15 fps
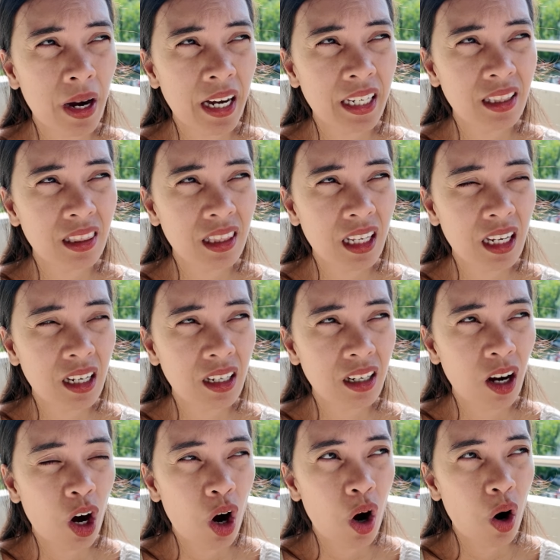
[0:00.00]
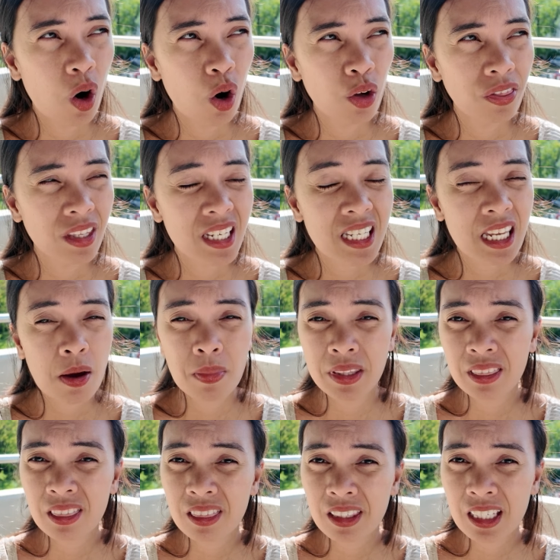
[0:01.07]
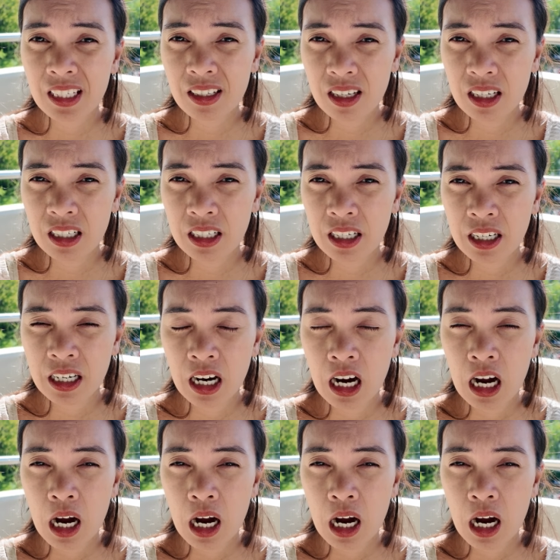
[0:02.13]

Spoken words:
I think, on the 7th year.